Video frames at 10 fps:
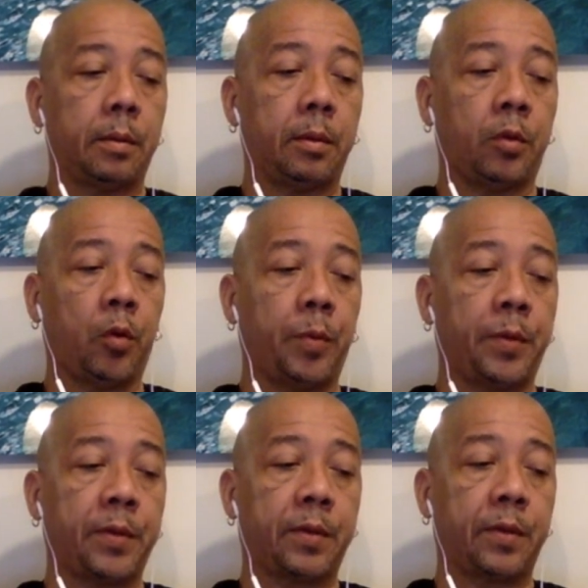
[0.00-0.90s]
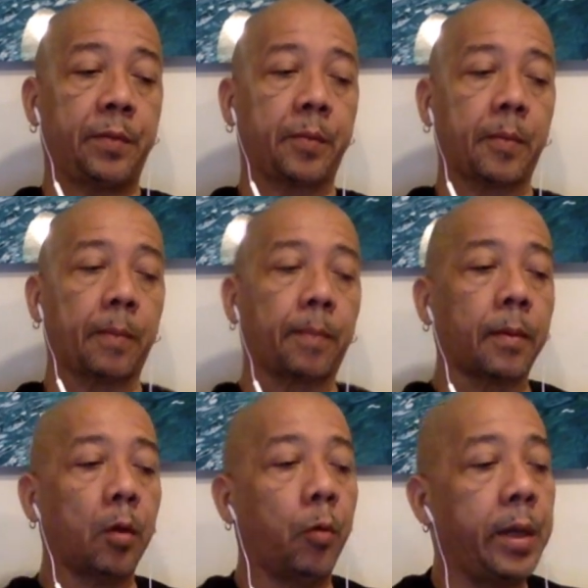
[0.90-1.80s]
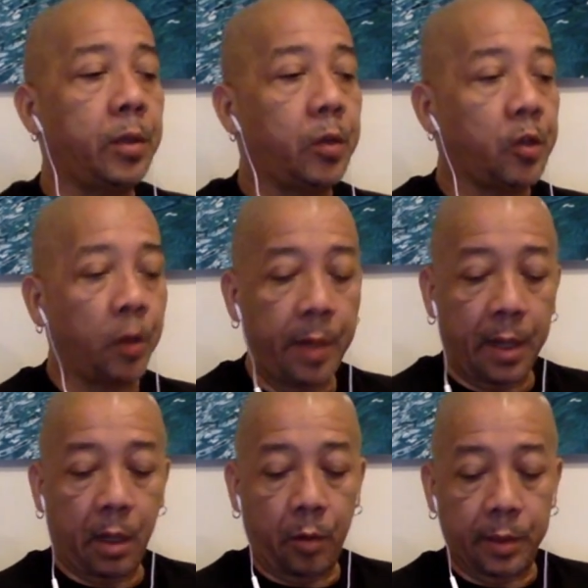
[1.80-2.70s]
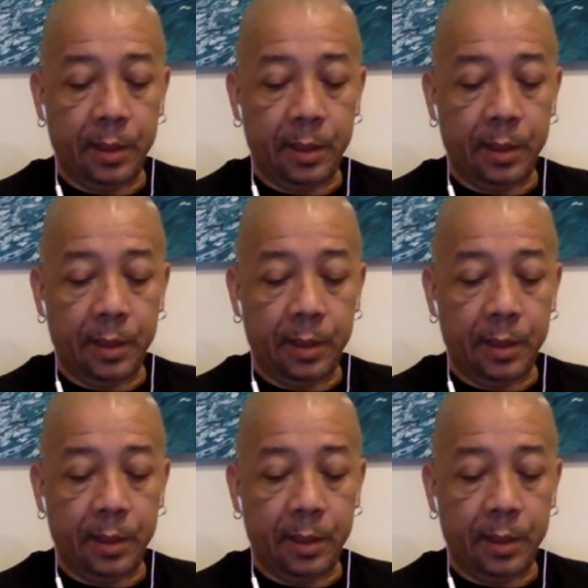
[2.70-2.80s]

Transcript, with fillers: Dups went to Jamaica with